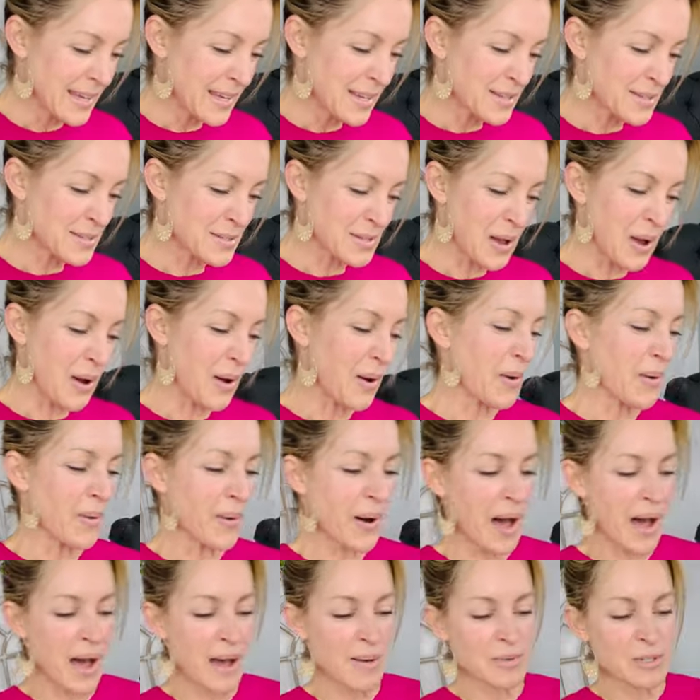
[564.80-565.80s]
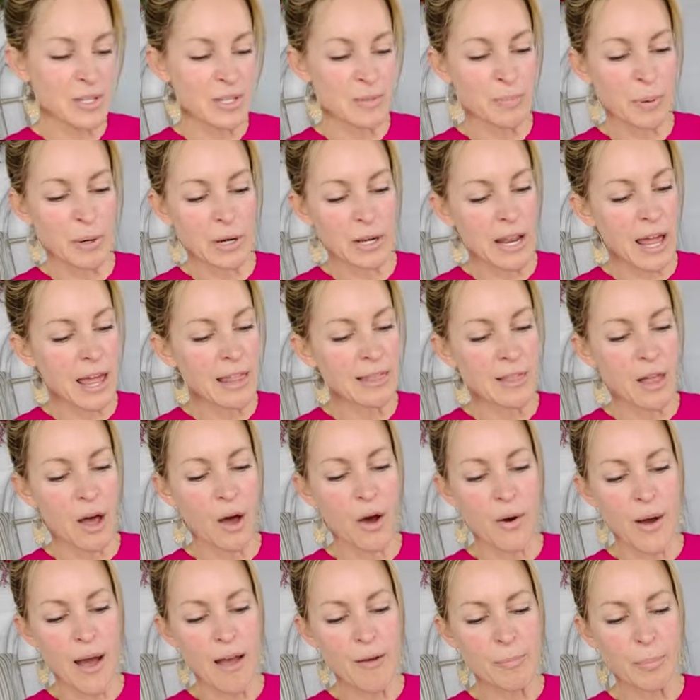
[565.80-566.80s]
So just put it on
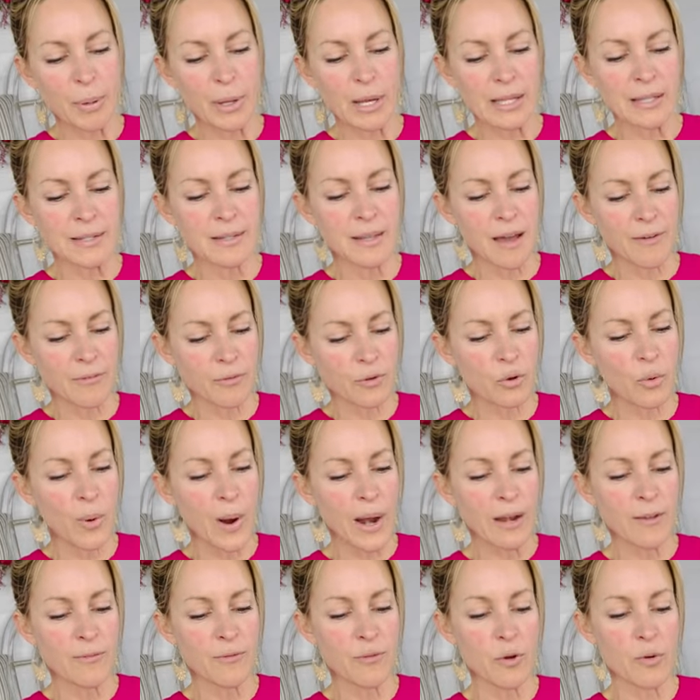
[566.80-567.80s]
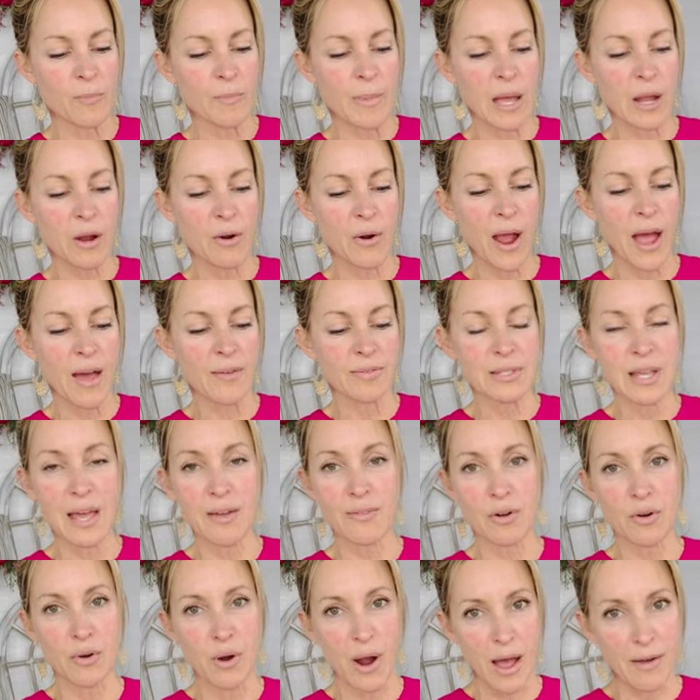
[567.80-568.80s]
low. I've put quite a few of my crafts. I have
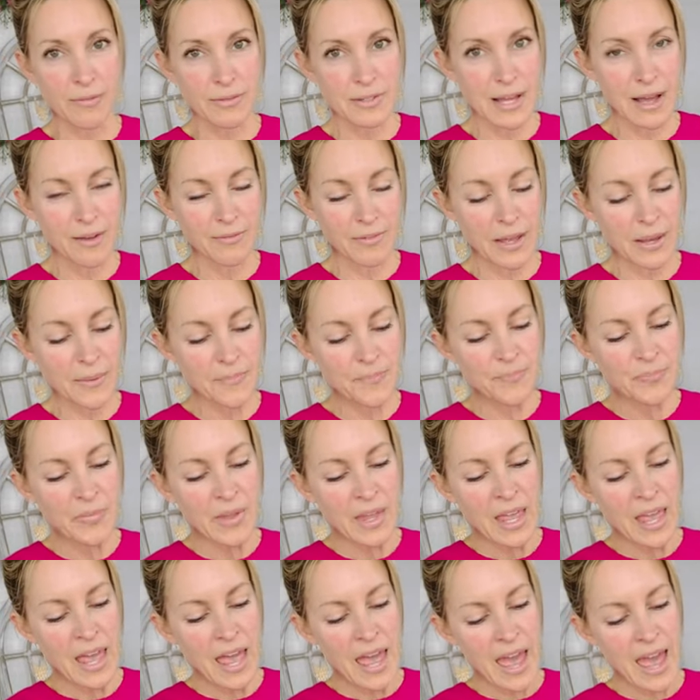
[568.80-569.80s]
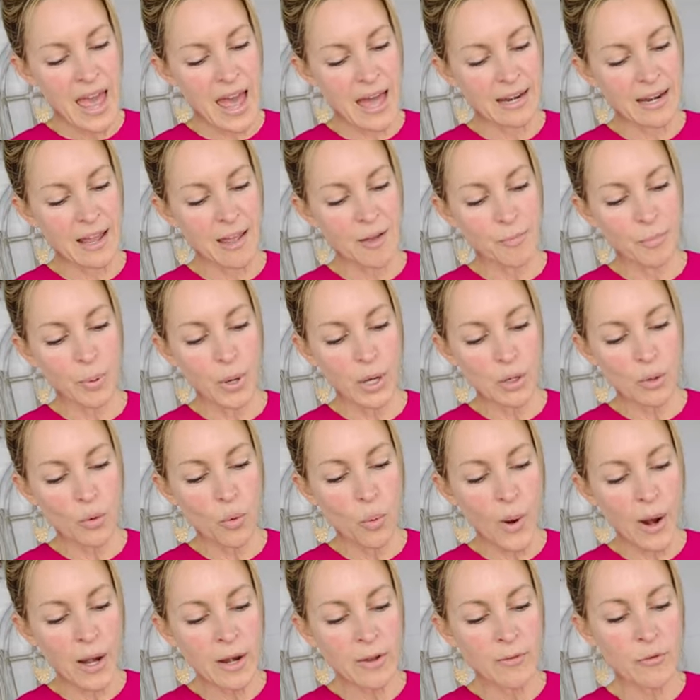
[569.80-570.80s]
a craft oven, and I've put
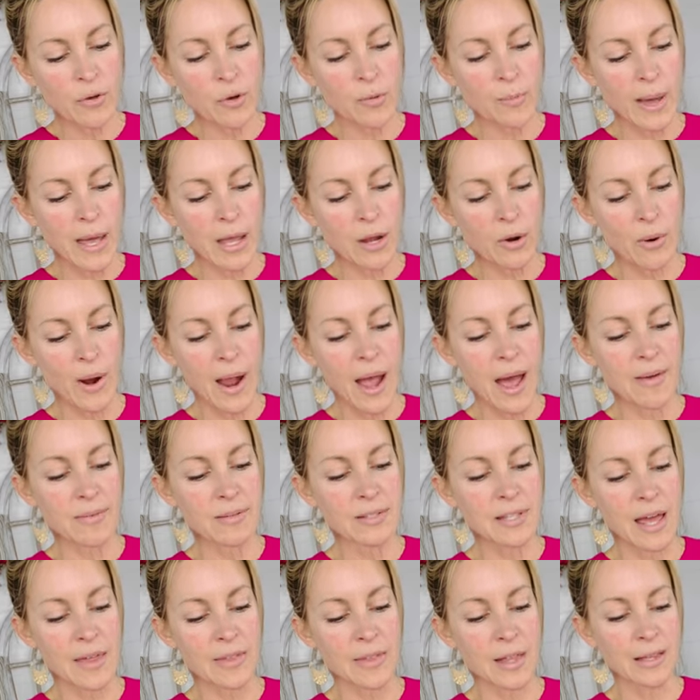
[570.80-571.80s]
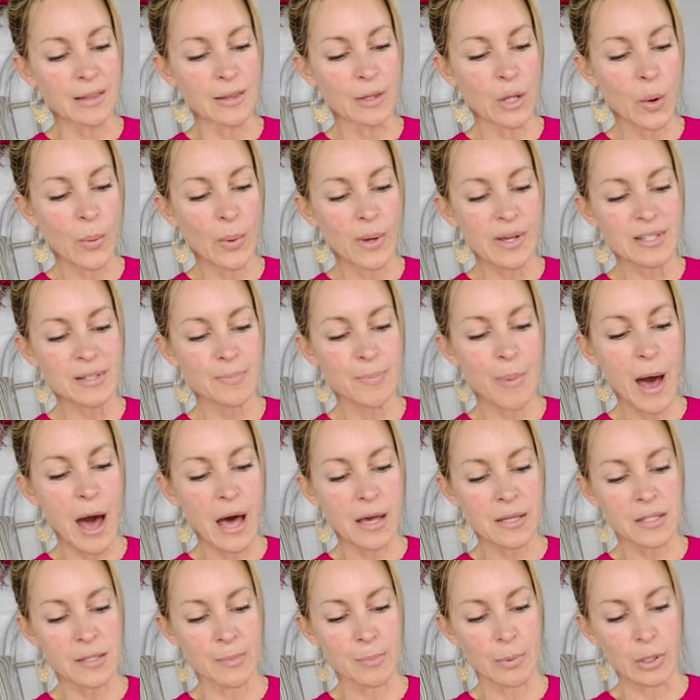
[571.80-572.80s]
quite a few of my crafts on the lowest
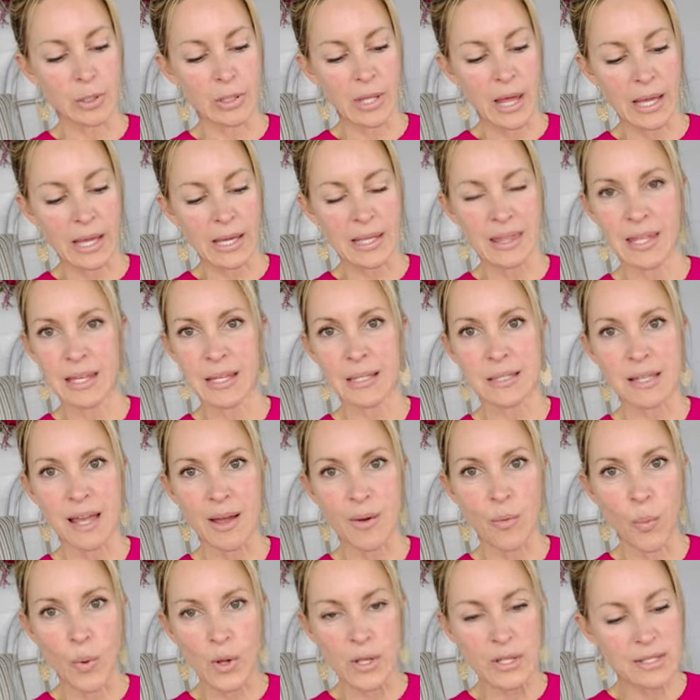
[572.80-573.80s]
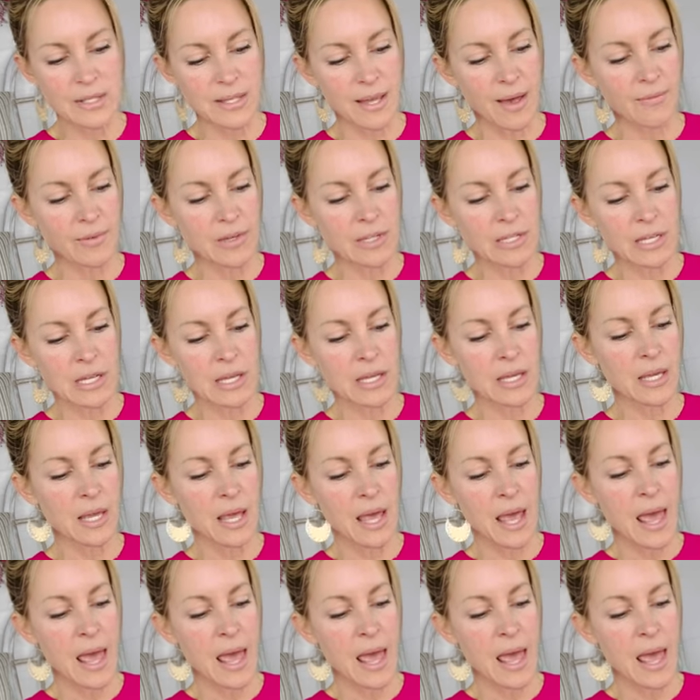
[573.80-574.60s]
possible. Like I think it's like 170,